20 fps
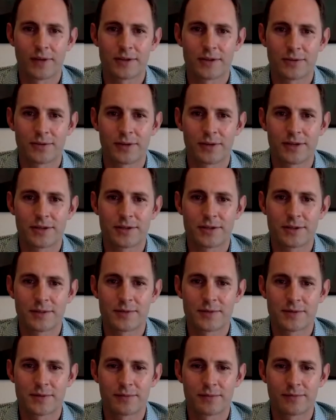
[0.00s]
Relationships
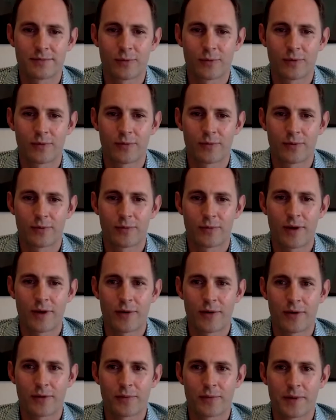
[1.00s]
were brought
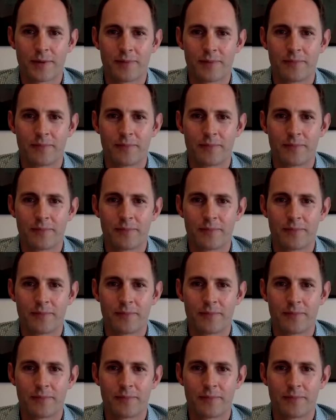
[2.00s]
with me.